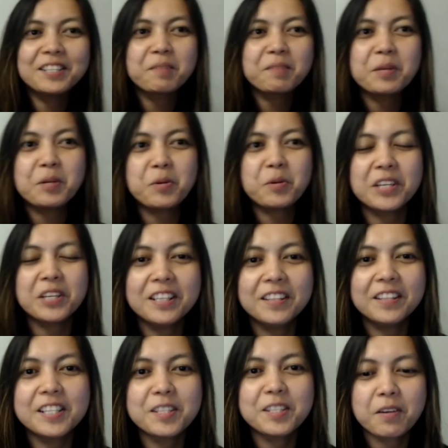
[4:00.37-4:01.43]
So I'm recording
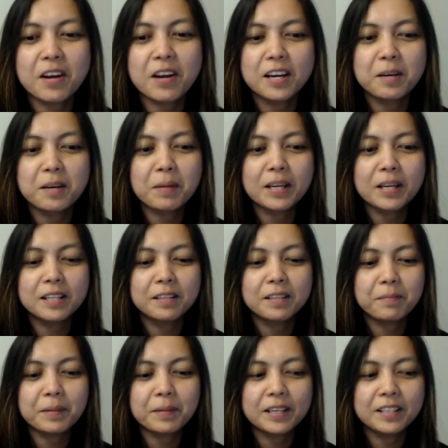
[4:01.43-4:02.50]
this. So um,
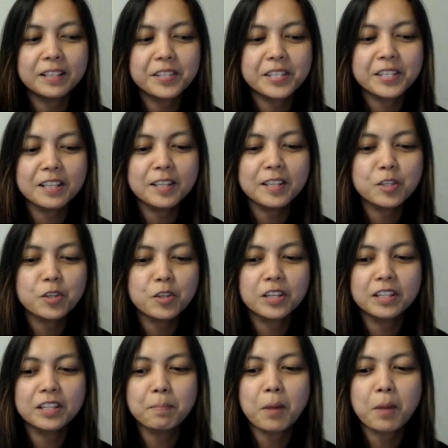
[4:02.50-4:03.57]
I'll I'll send this
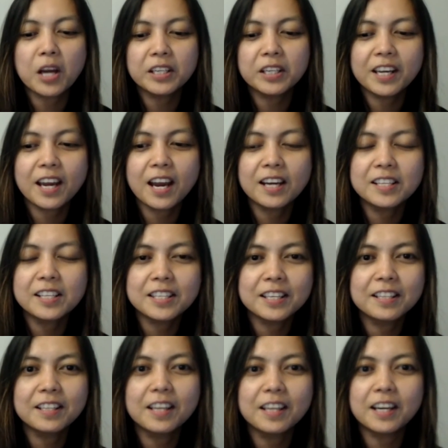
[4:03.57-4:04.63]
on the podcast,
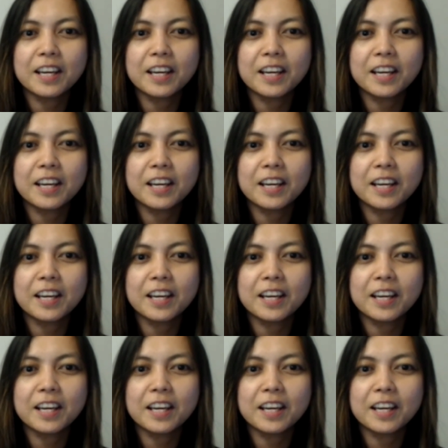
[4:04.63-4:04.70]
and uh,